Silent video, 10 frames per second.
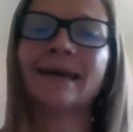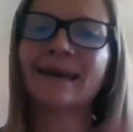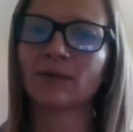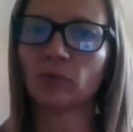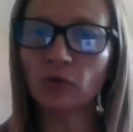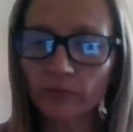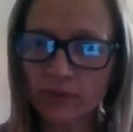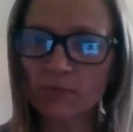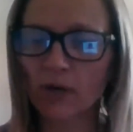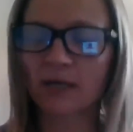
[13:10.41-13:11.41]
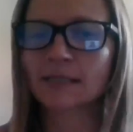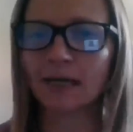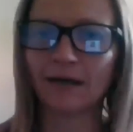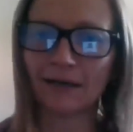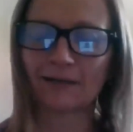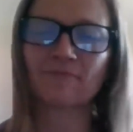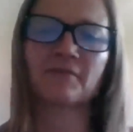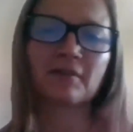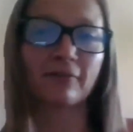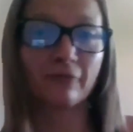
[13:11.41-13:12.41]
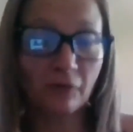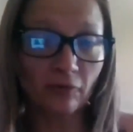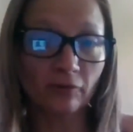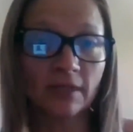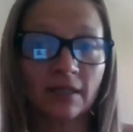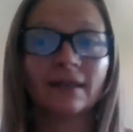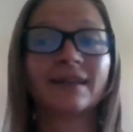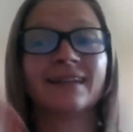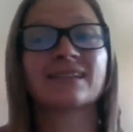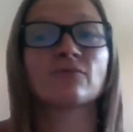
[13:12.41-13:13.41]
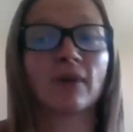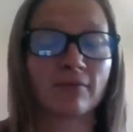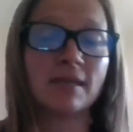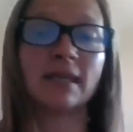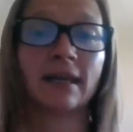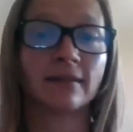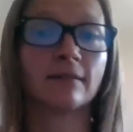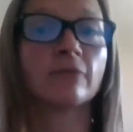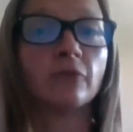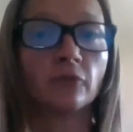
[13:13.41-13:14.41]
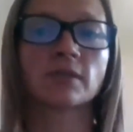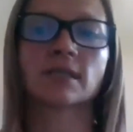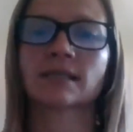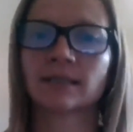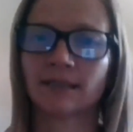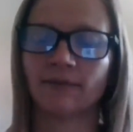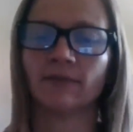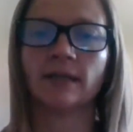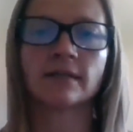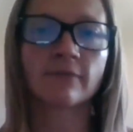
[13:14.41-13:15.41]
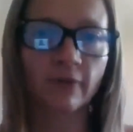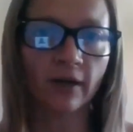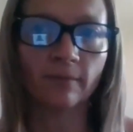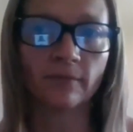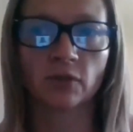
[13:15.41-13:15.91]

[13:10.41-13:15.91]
An immune response on with food is where we get the food sensitivities from.